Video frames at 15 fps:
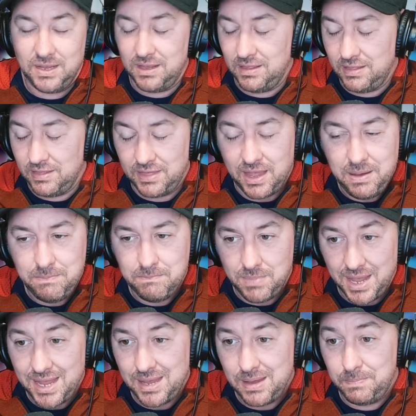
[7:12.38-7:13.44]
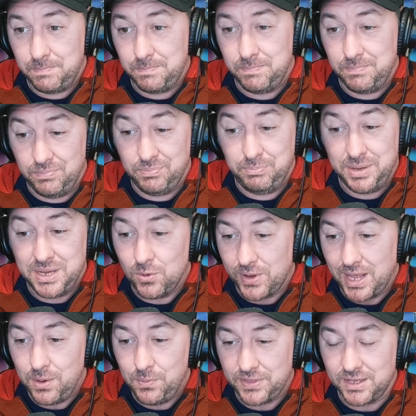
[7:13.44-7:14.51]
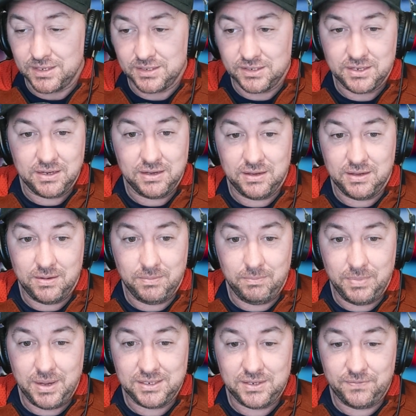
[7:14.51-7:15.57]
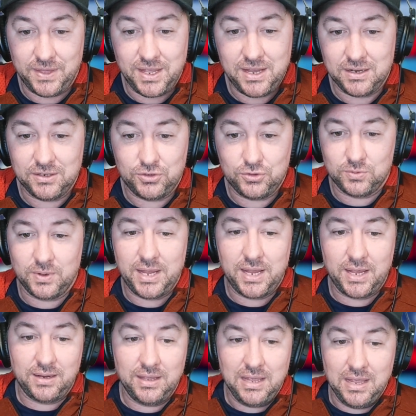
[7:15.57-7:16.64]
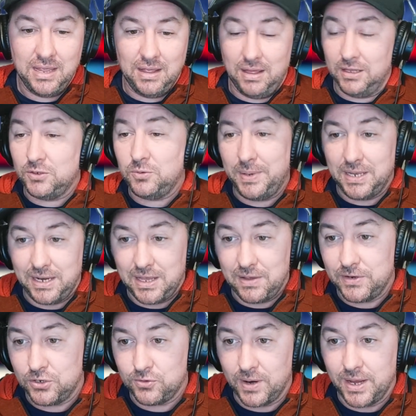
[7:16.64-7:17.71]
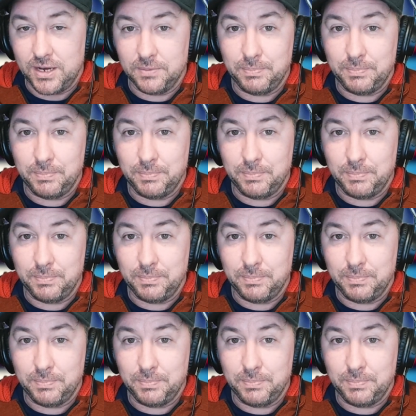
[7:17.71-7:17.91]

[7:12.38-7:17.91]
eh, they may be okay with this because if they can trade, this would be an even trade.